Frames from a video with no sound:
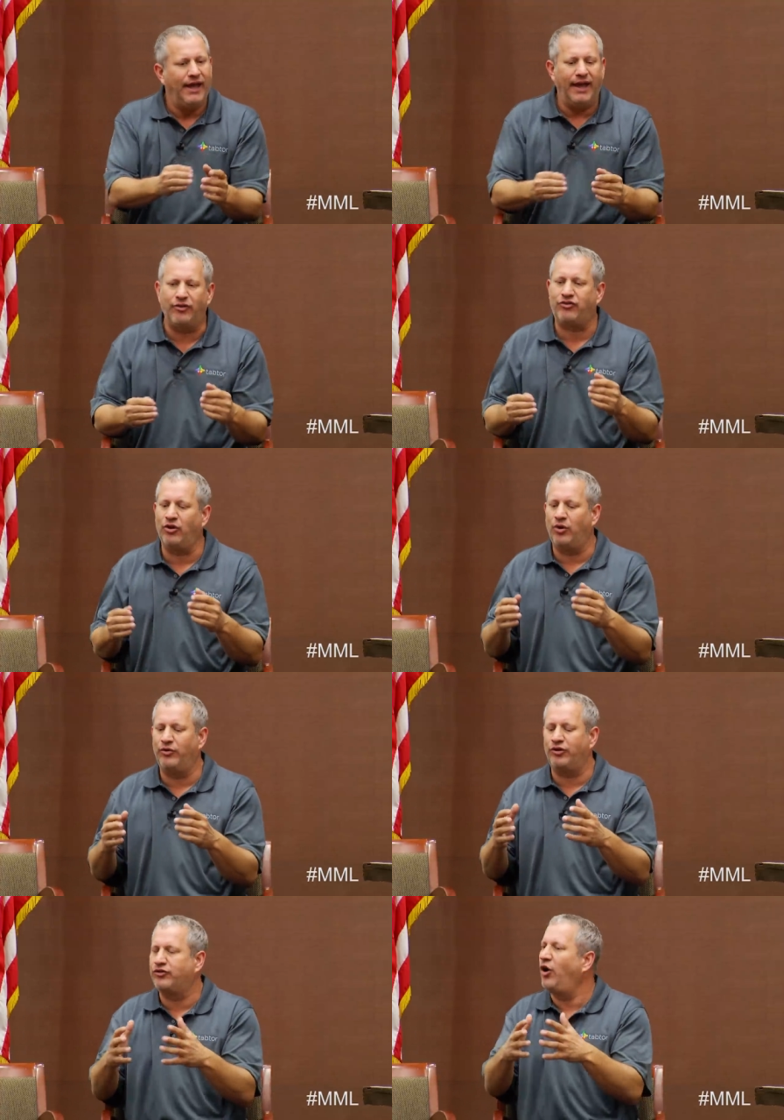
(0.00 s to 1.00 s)
And so
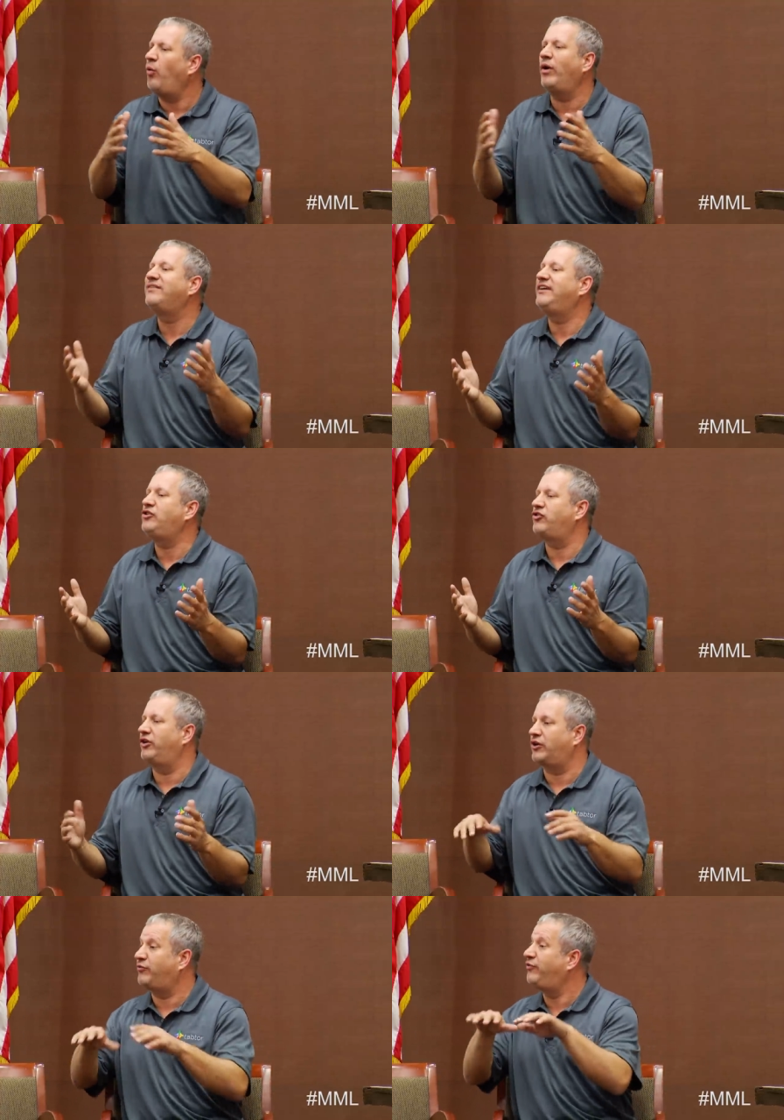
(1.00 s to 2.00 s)
there's no one teacher
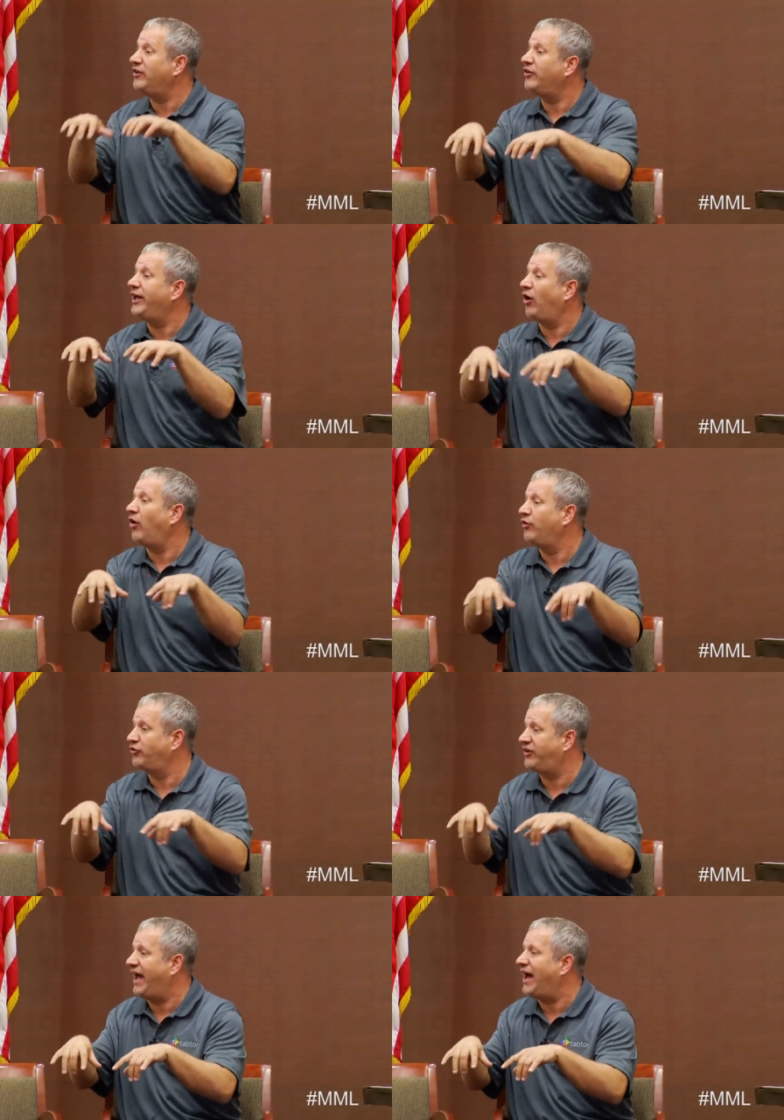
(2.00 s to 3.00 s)
that could fill in all
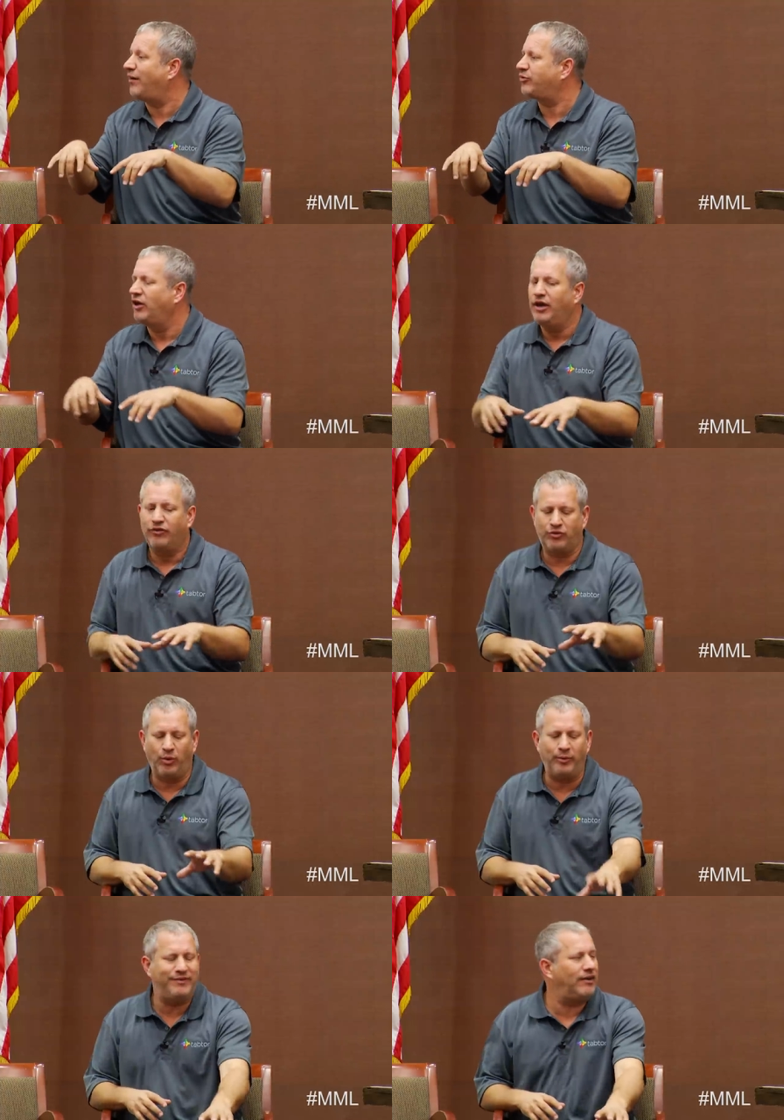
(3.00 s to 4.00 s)
those gaps. So
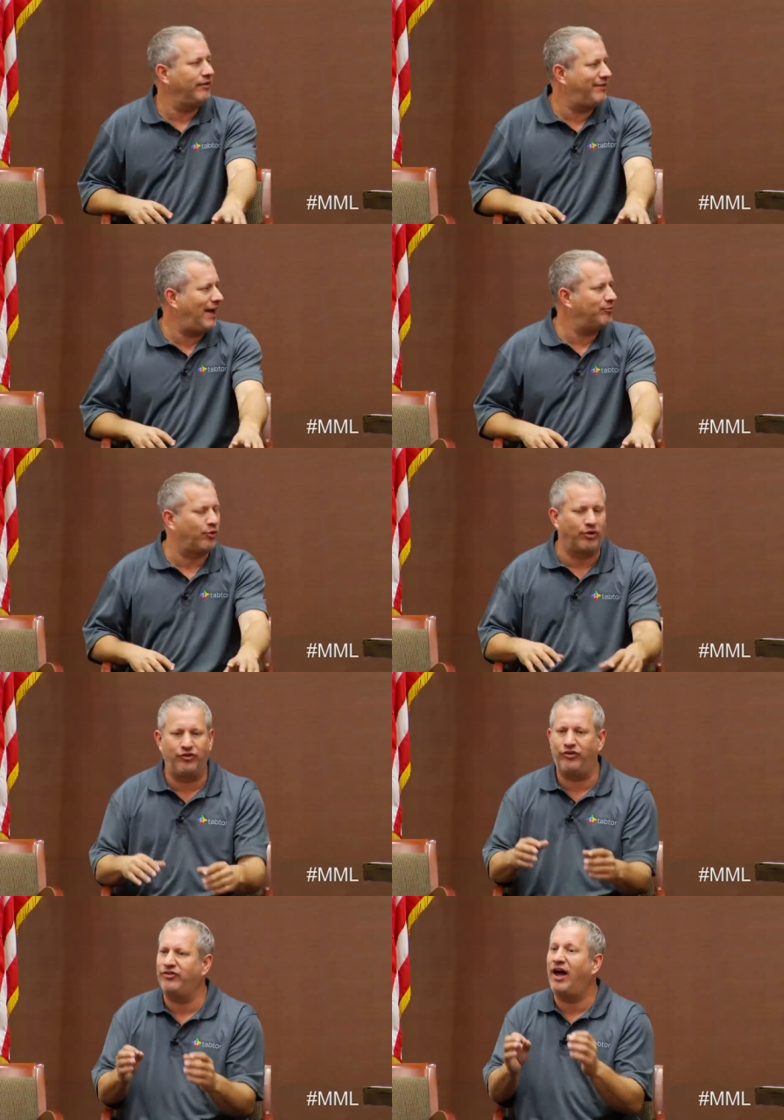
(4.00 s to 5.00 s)
what we did on Tabtor is
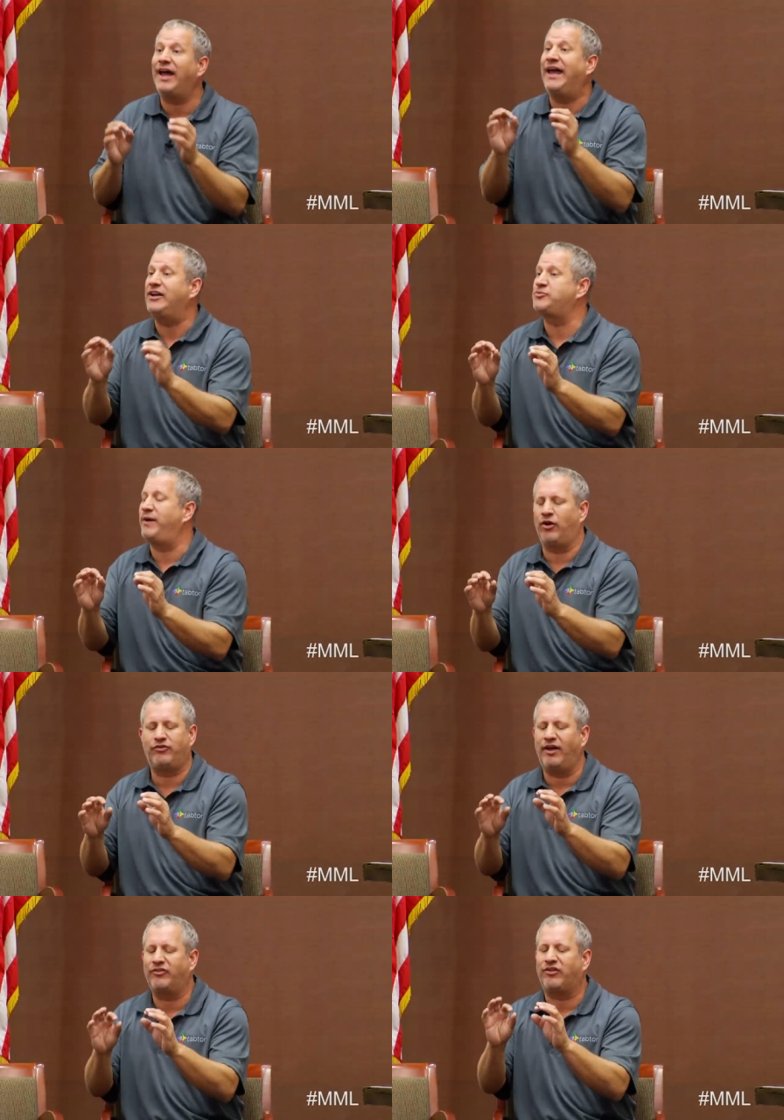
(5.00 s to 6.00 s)
it's not age-based, or it's
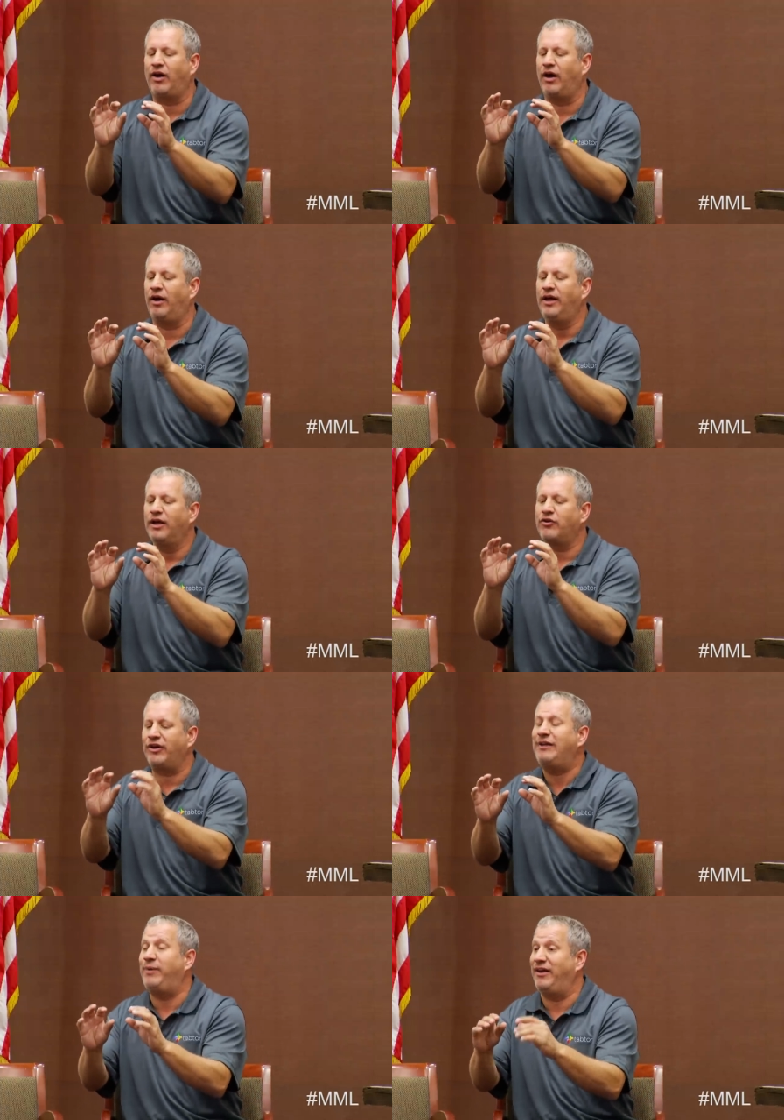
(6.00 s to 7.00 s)
not
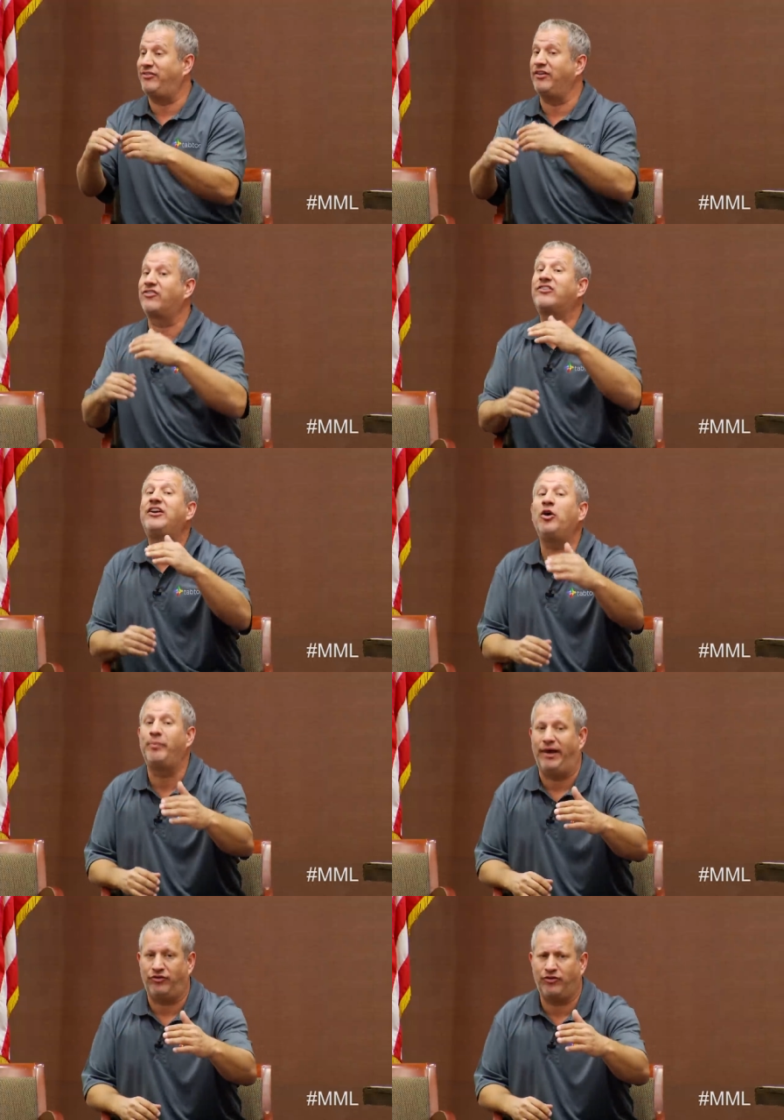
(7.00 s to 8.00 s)
grade-based, it's skill-based.